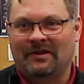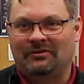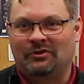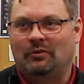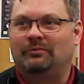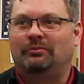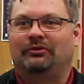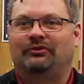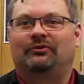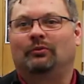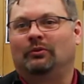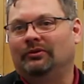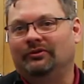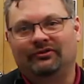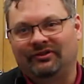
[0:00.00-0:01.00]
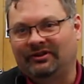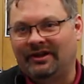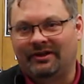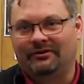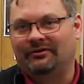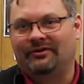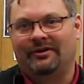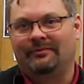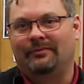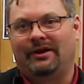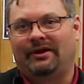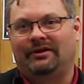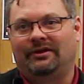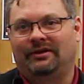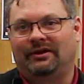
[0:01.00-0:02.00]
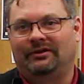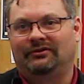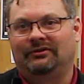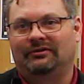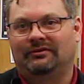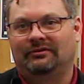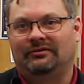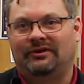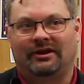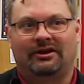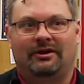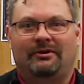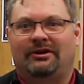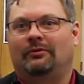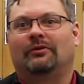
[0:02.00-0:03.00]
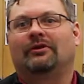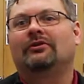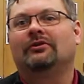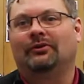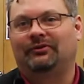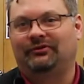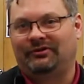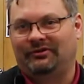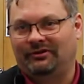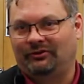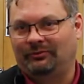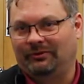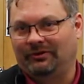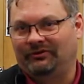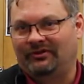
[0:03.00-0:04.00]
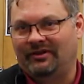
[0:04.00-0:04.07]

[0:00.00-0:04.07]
No one puts words together that come anywhere close to the experience